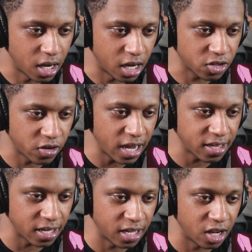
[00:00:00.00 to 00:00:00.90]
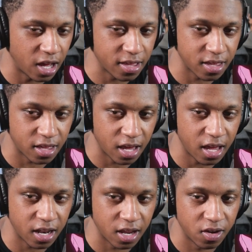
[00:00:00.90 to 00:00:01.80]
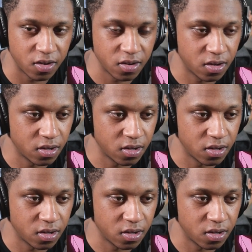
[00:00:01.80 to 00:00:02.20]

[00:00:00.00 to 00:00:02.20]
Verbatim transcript: It's crazy he lost his hand though.